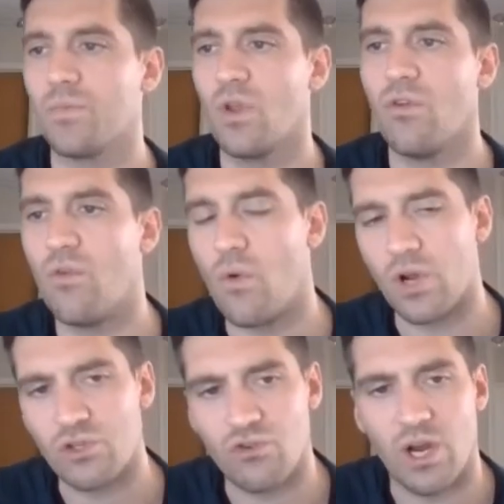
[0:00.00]

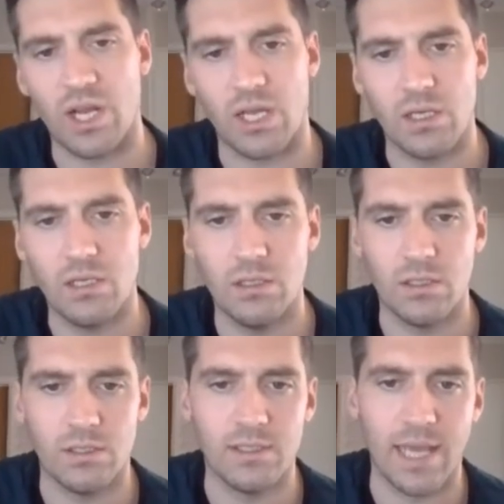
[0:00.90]
Forex trading
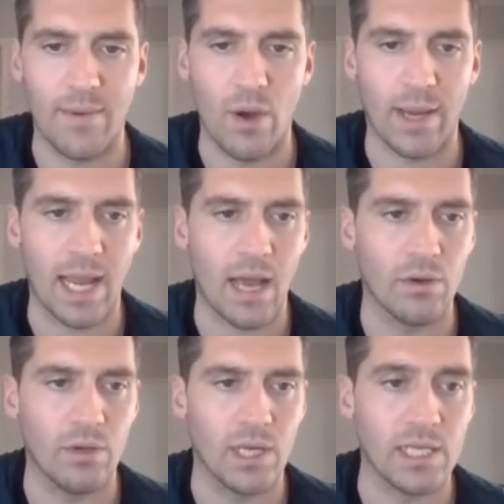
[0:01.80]
demo account
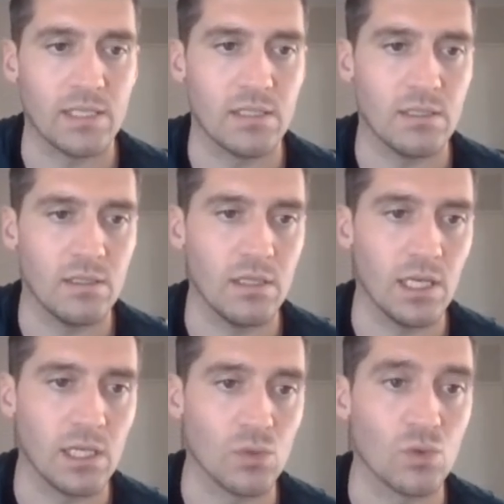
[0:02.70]
is
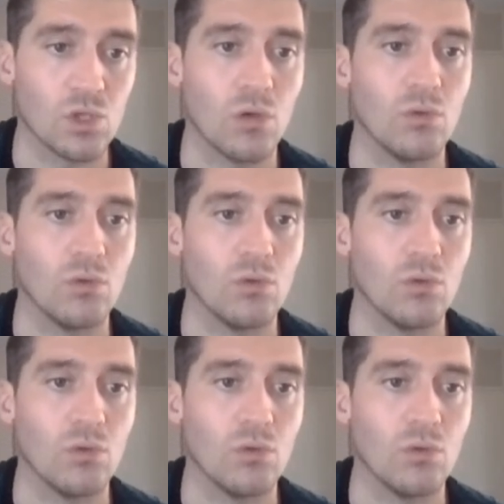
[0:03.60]
also